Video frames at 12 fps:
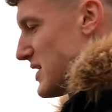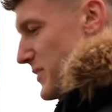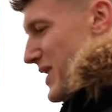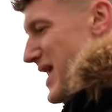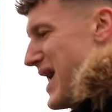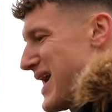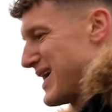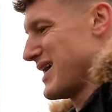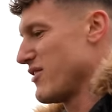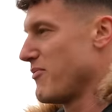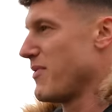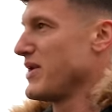So we're gonna hang
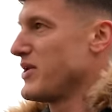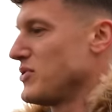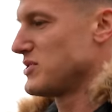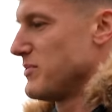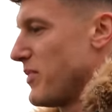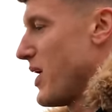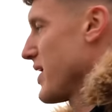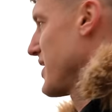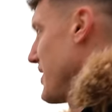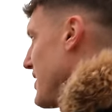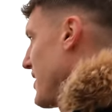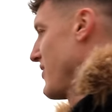here for a bit, do some
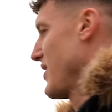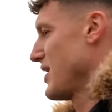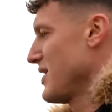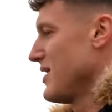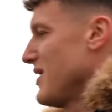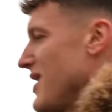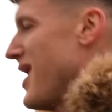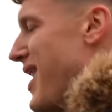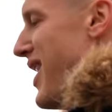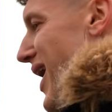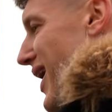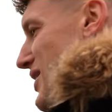biking, and then
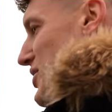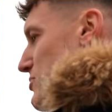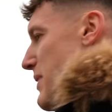lunch.